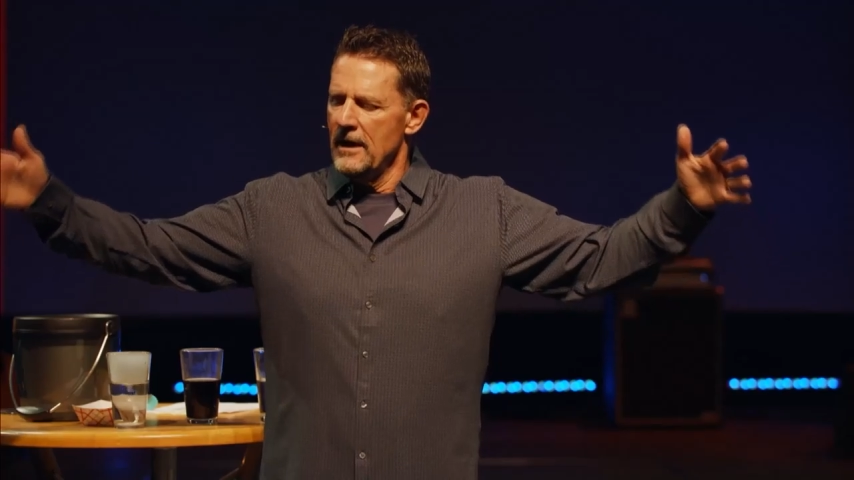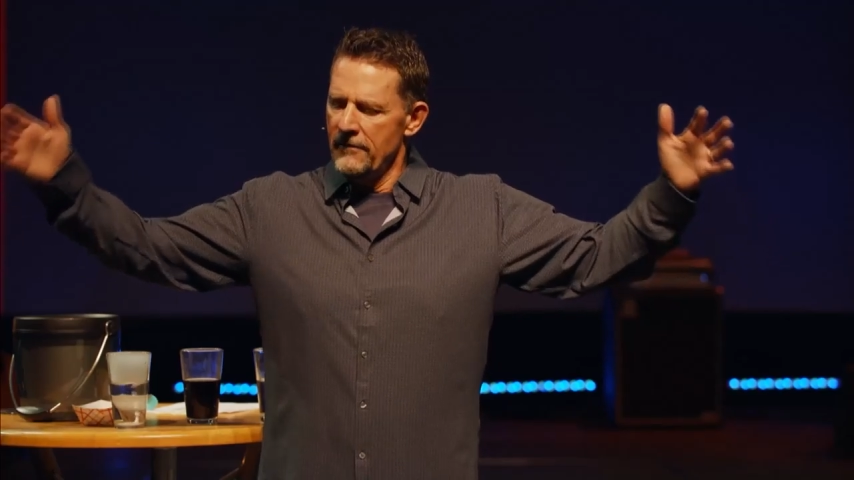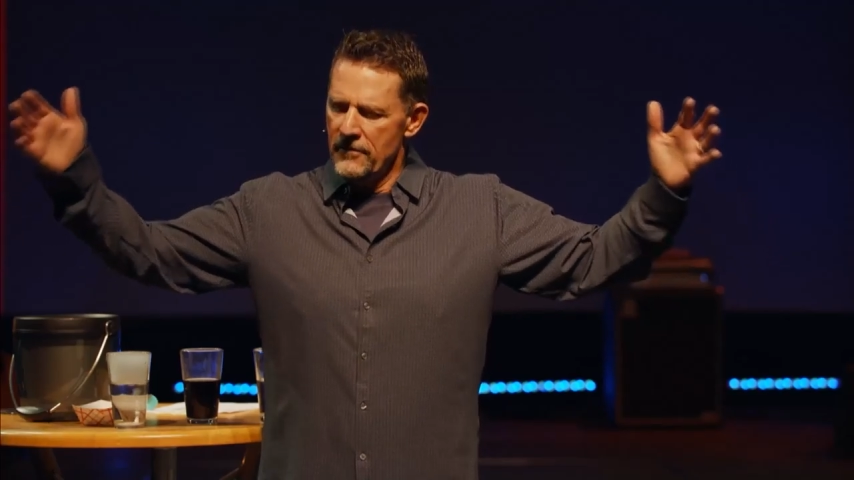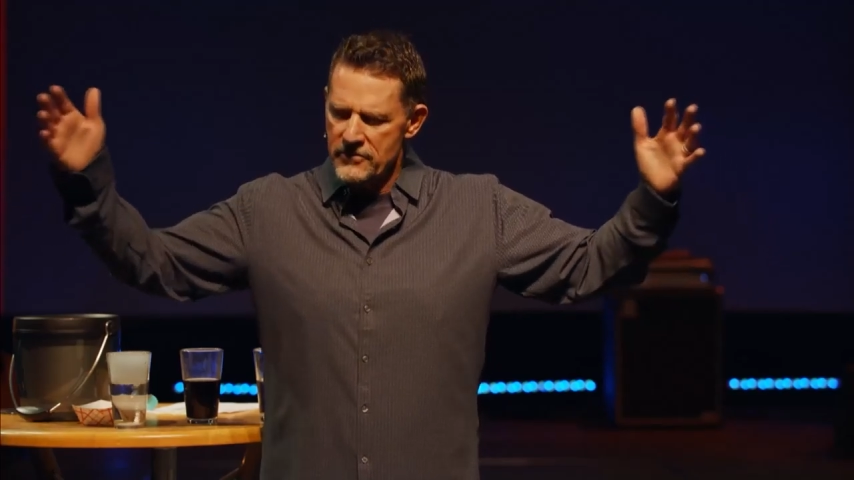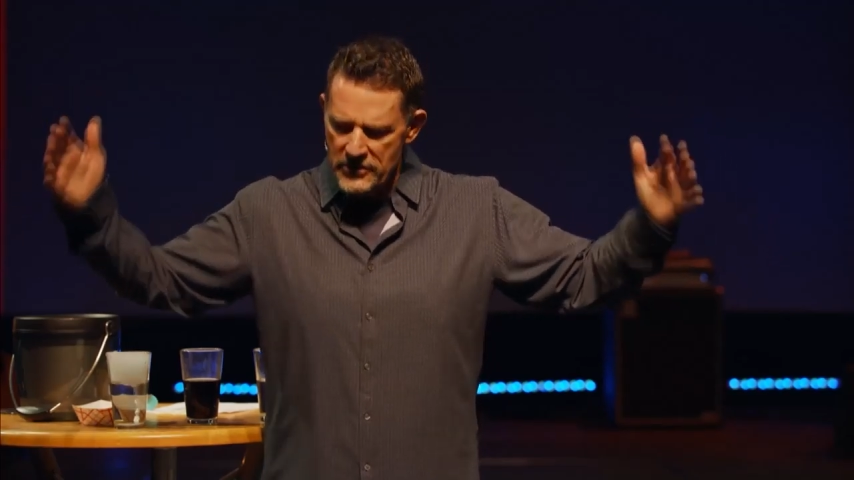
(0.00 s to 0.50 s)

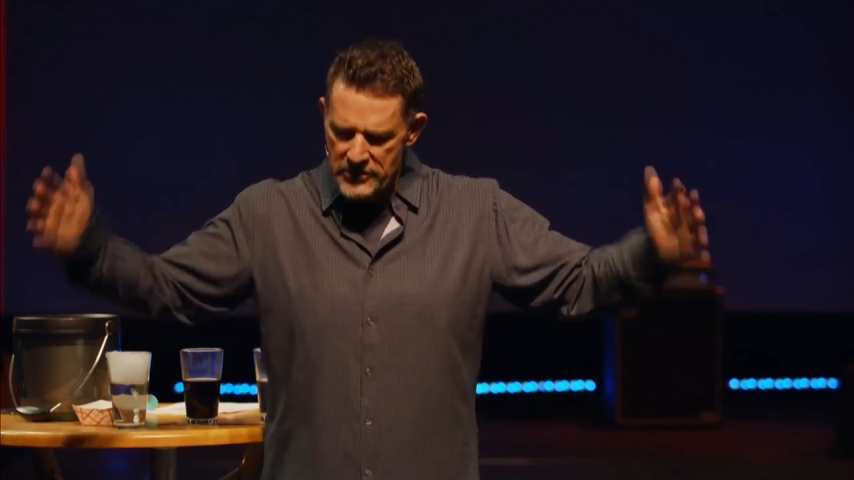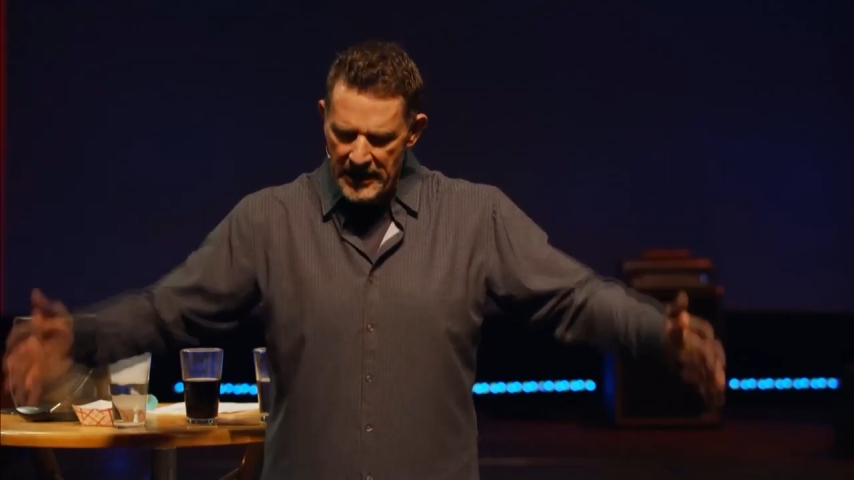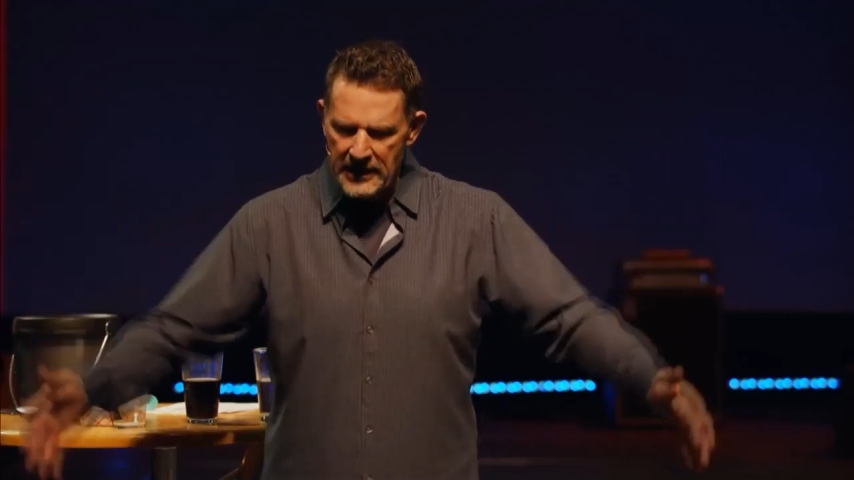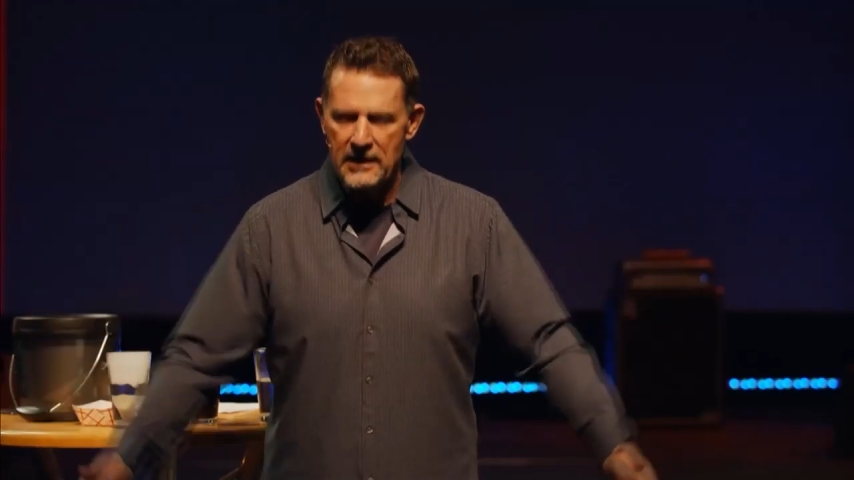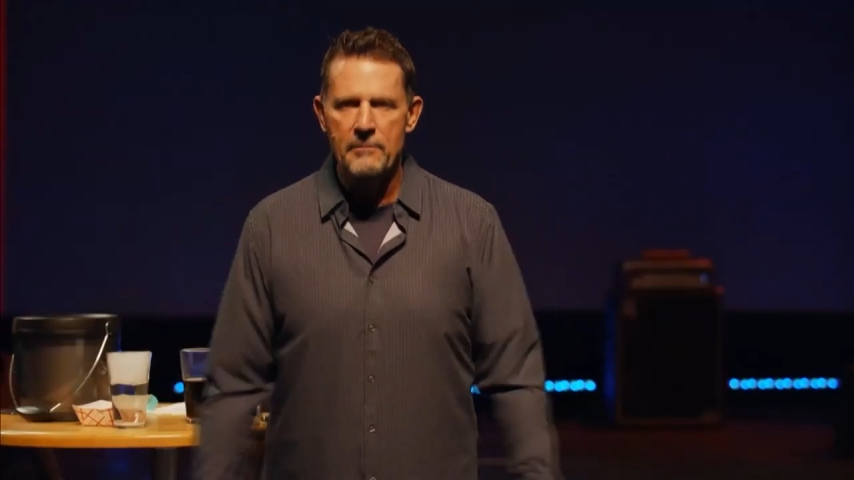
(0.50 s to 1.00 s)
And there's a
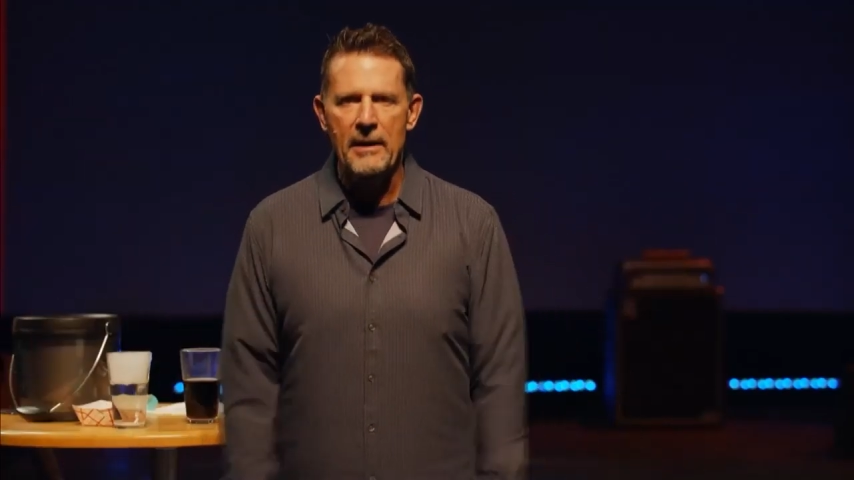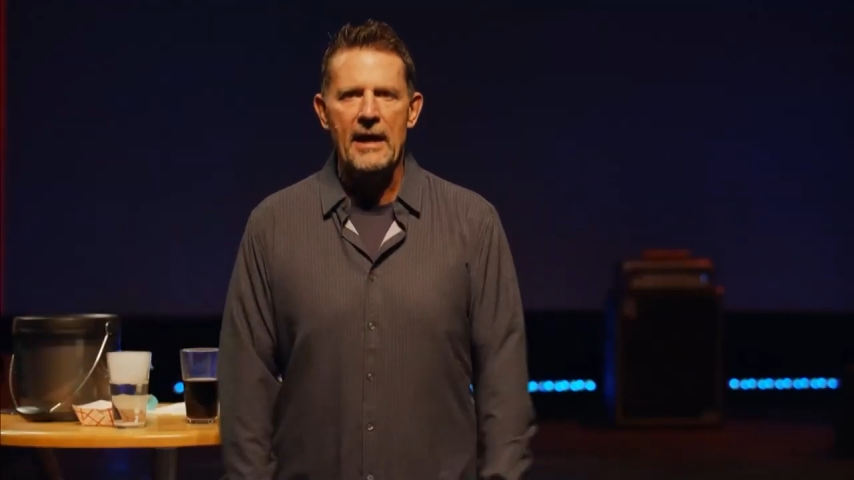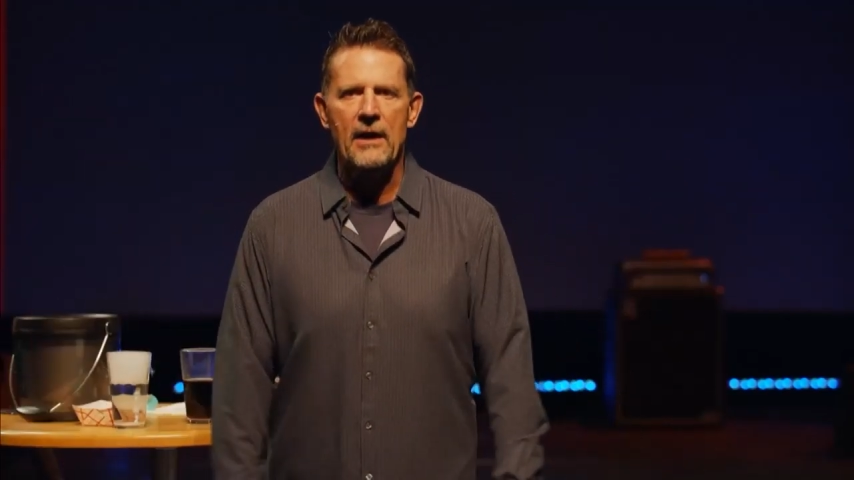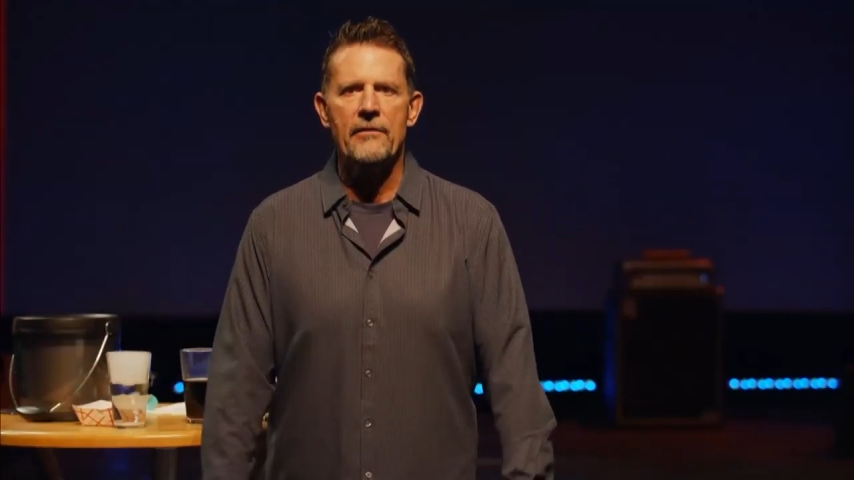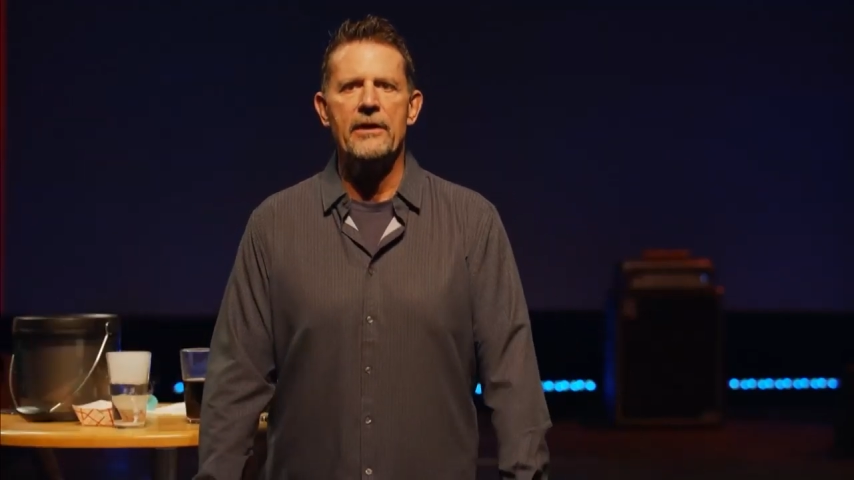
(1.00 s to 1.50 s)
daily battle